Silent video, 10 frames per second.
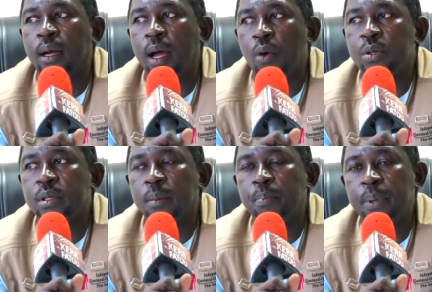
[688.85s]
I would
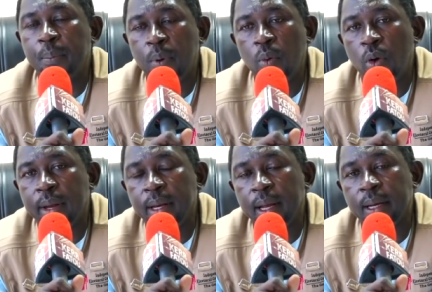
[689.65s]
say people
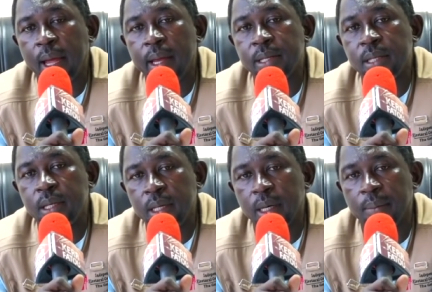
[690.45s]
working at IEC
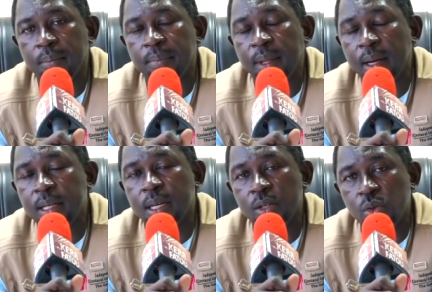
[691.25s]
here,
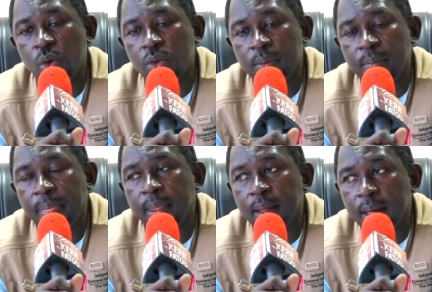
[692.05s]
rest assured,
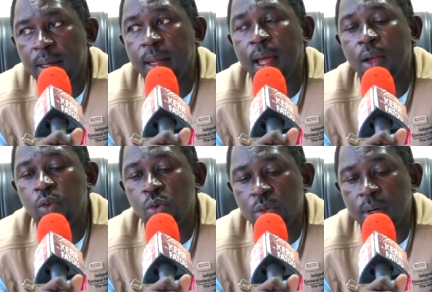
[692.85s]
they are
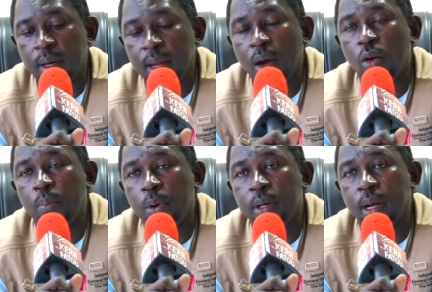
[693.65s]
neutral, they are all
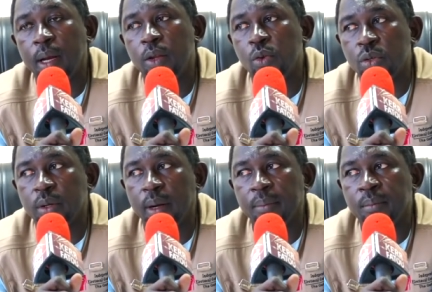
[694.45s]
politically
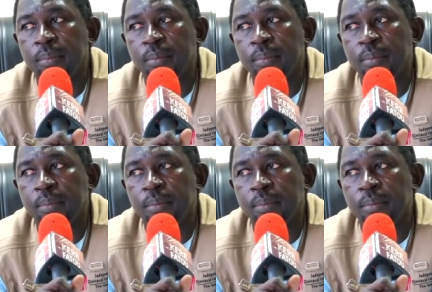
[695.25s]
neutral.